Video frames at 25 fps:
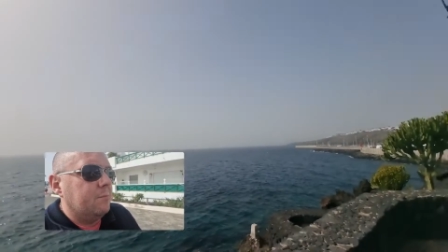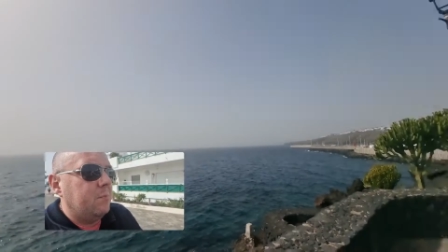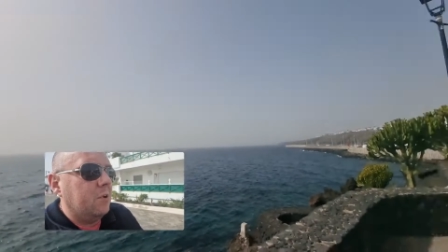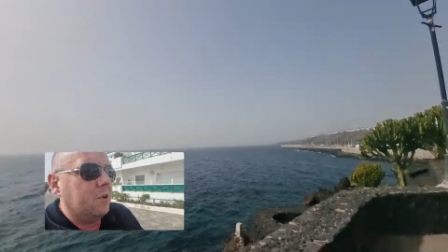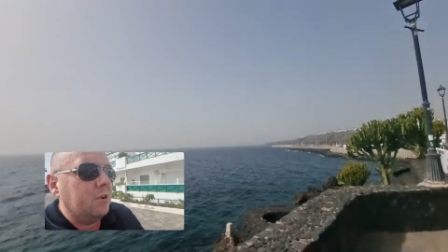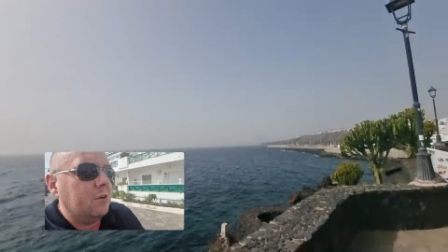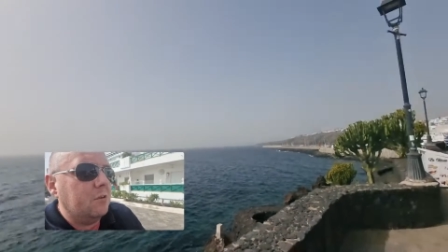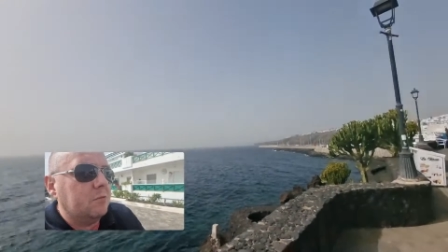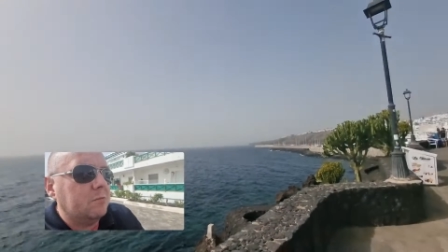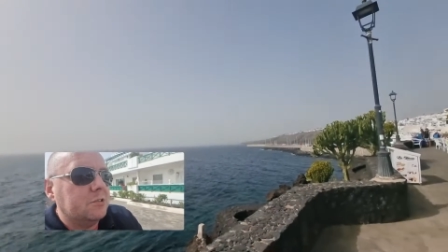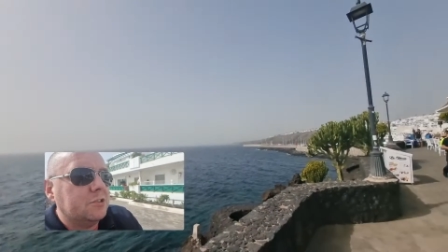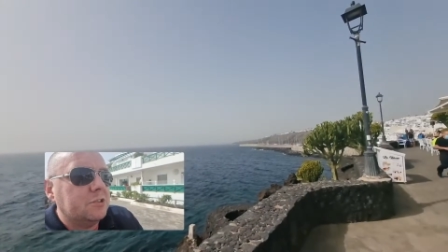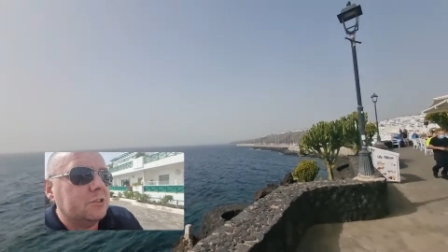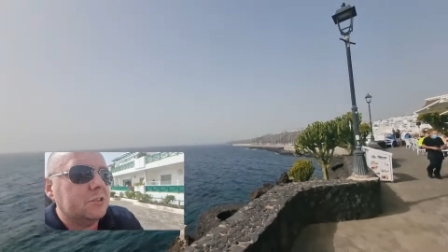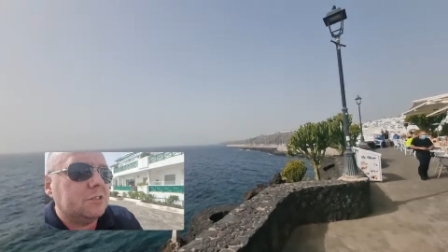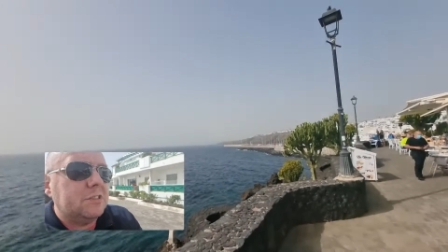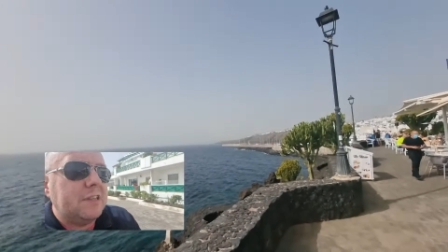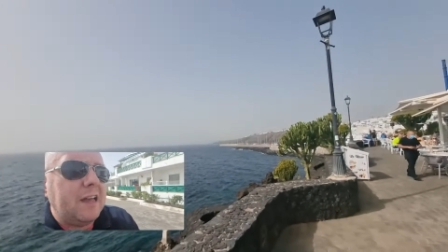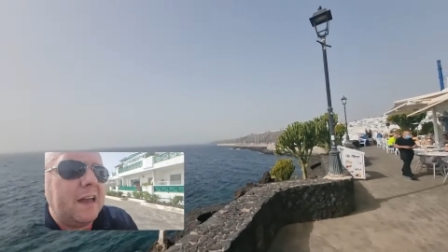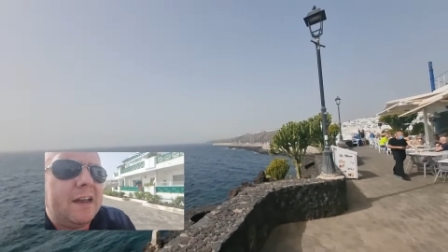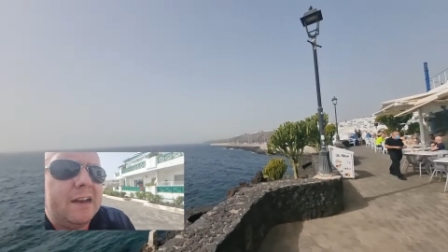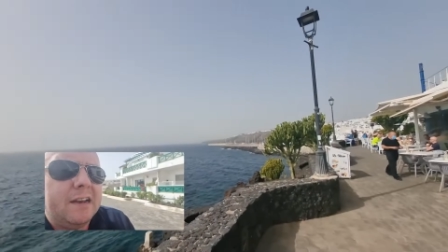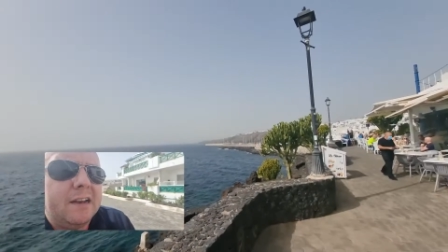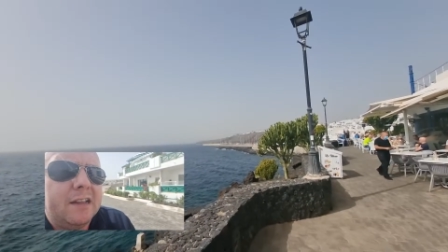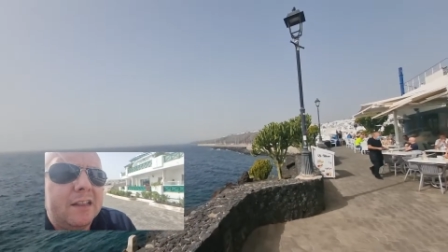but we're
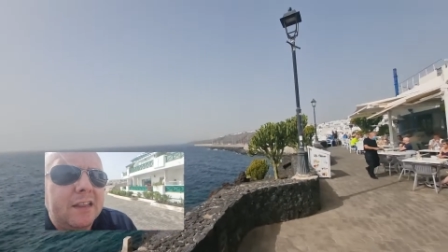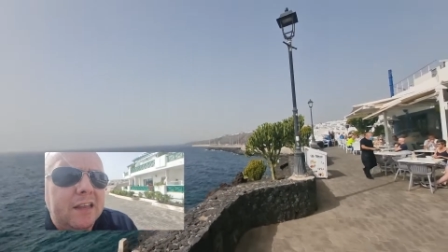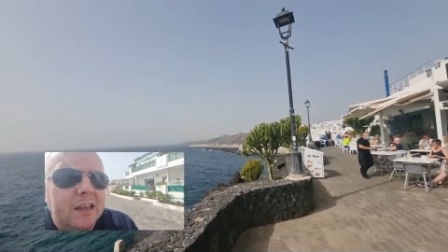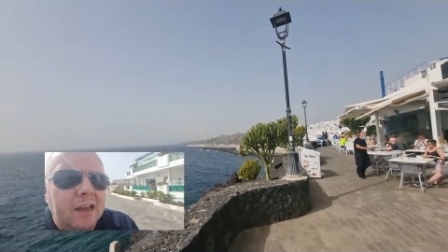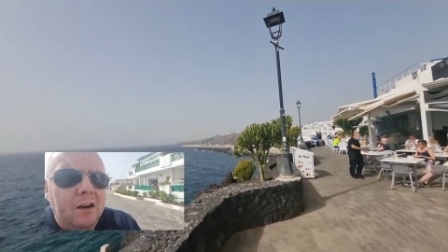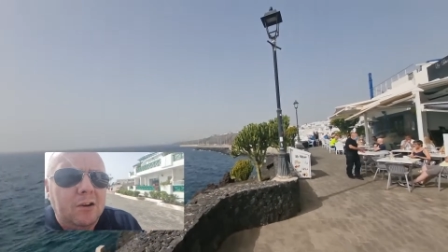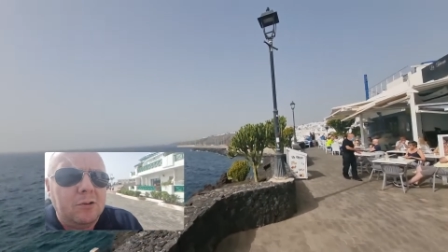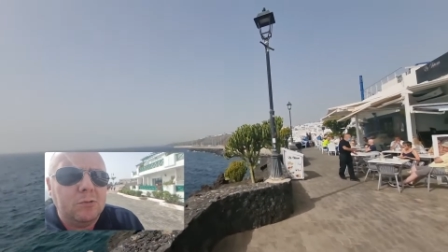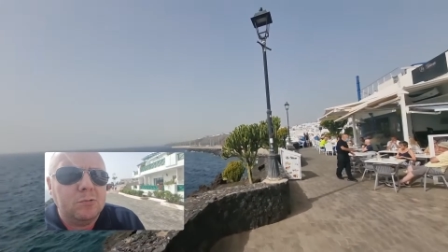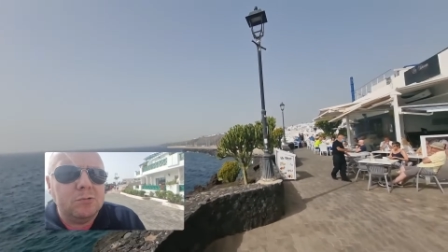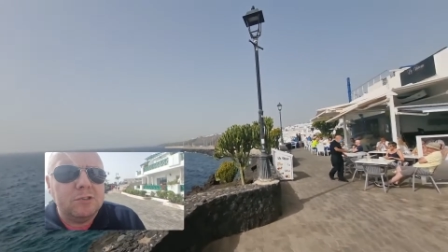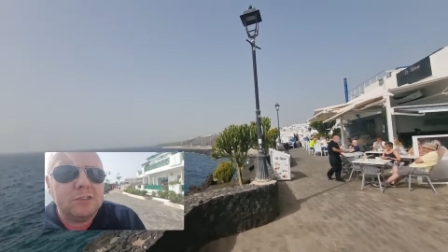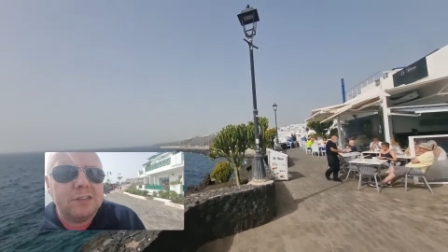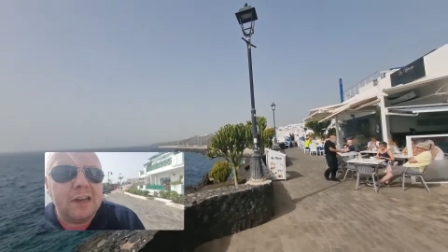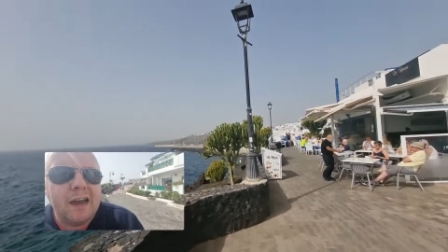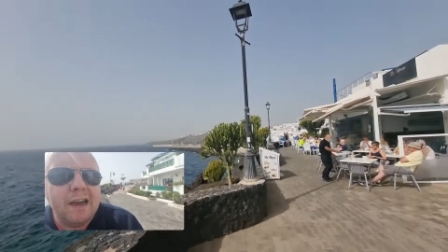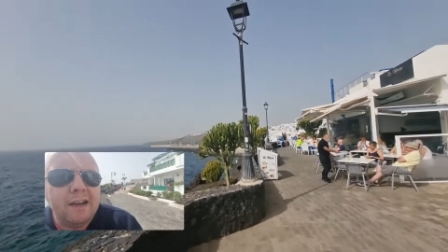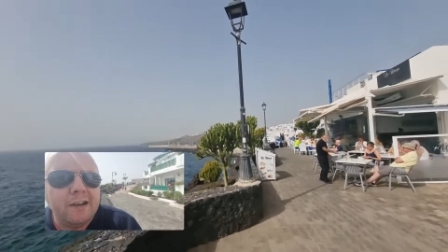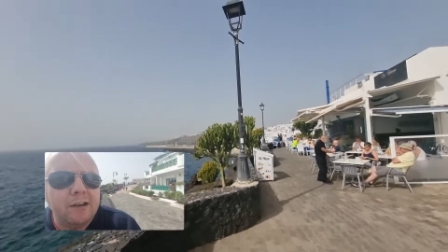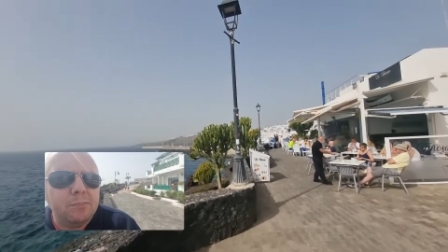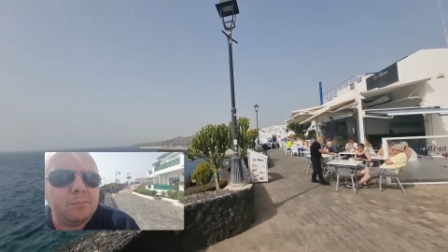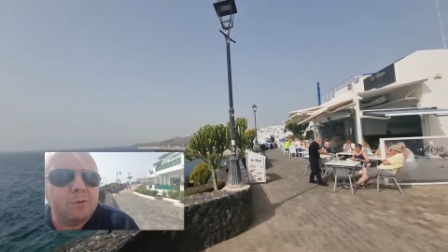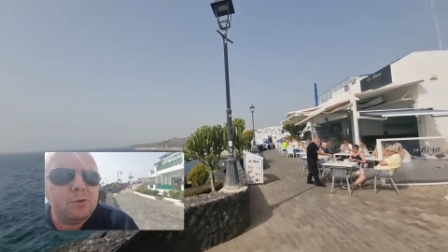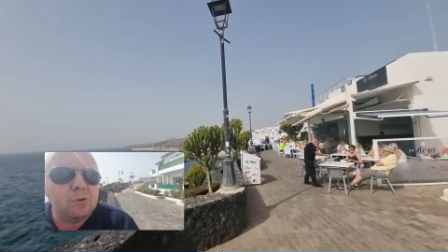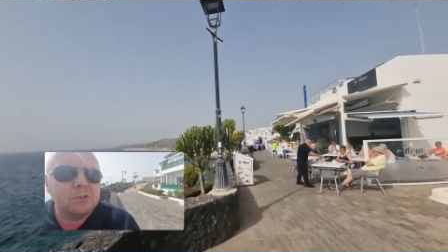just down in the old
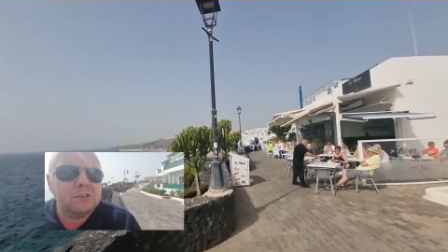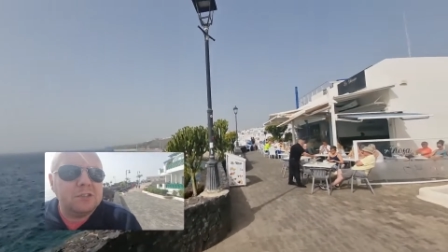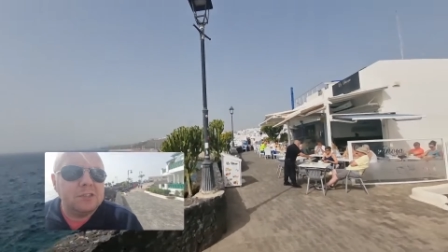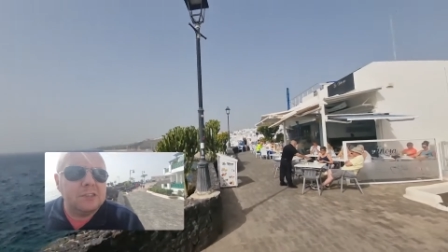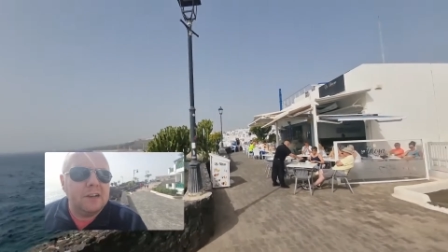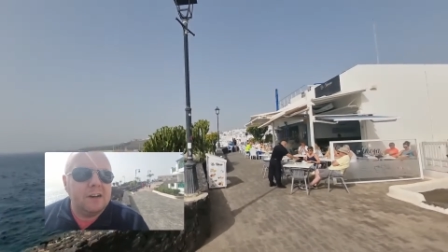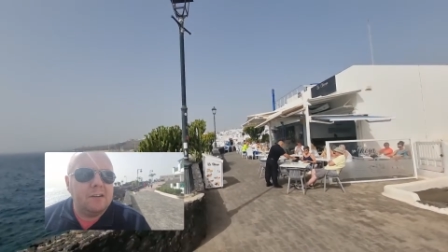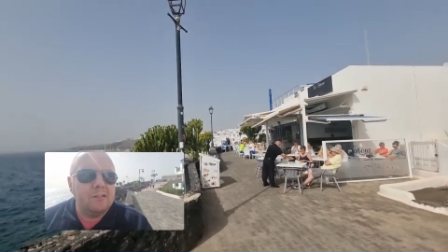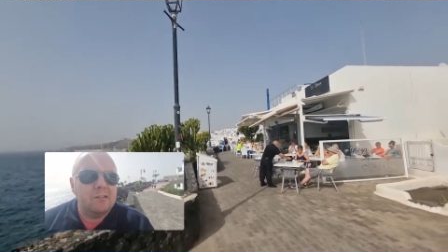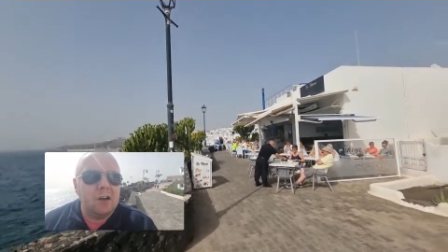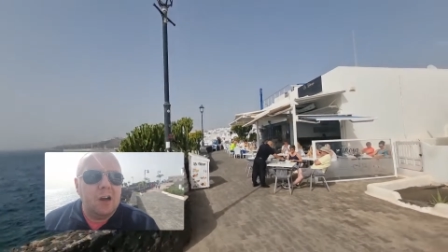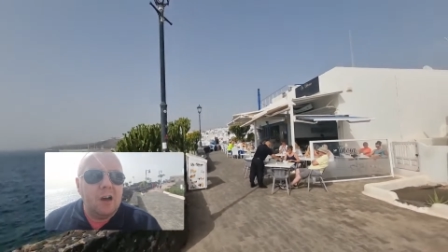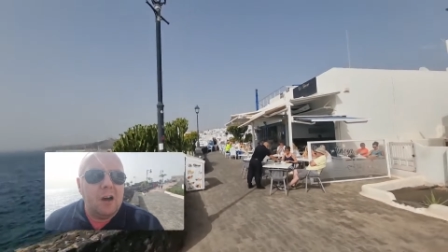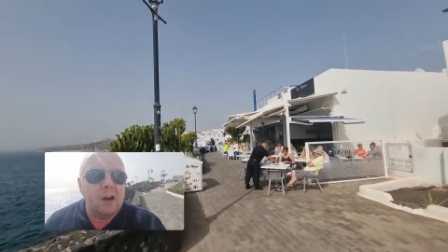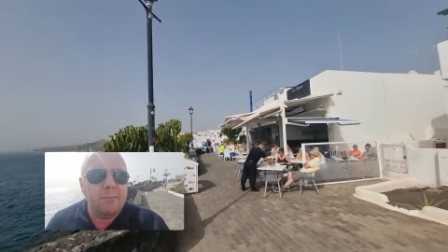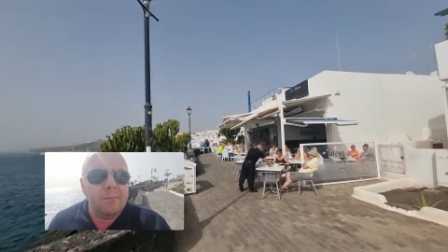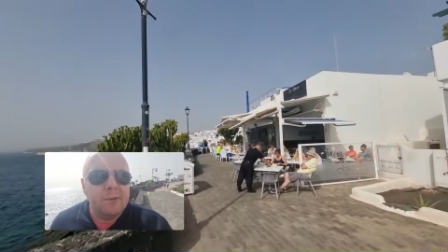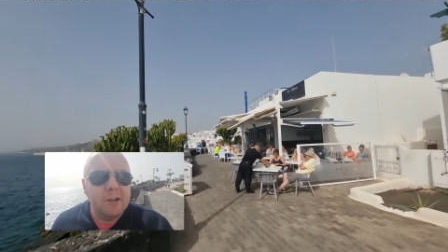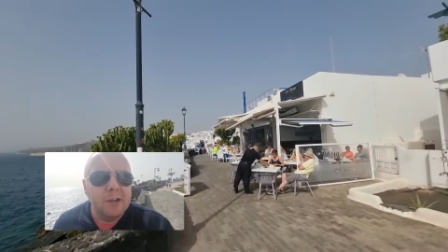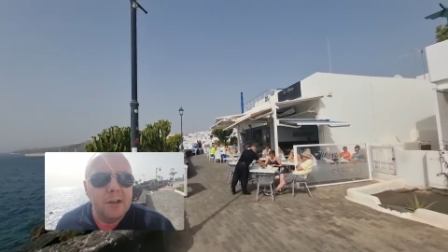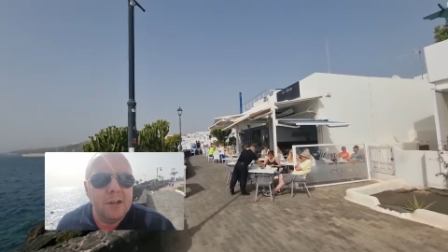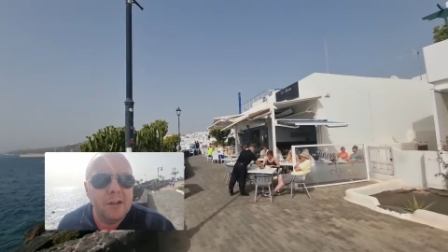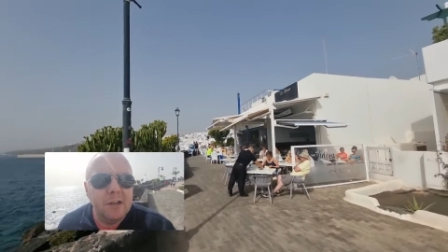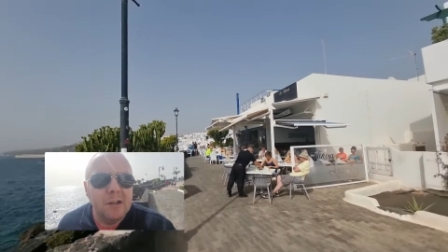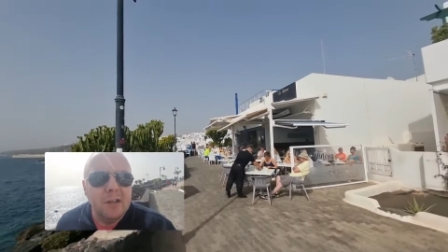town of Puerto del
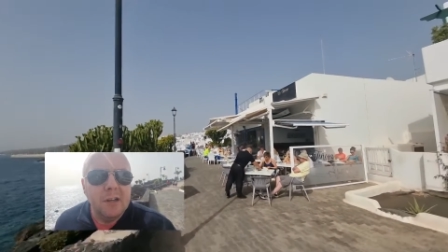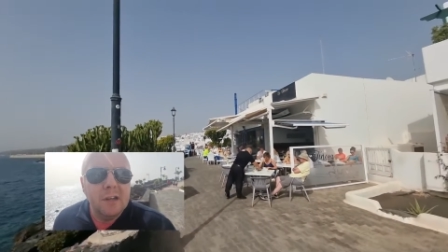Carmen